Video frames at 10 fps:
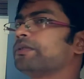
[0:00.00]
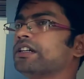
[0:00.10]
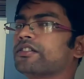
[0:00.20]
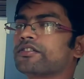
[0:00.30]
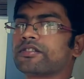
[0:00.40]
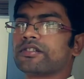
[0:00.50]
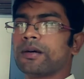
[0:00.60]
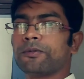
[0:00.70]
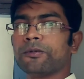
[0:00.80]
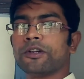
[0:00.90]
years, the
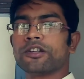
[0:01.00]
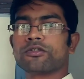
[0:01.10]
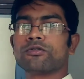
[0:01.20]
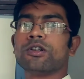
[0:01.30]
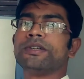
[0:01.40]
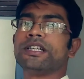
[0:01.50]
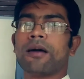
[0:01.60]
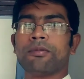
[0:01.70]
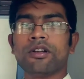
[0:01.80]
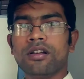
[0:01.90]
population will be
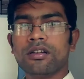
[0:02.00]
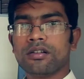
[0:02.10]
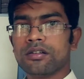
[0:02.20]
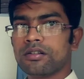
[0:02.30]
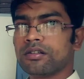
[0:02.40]
double,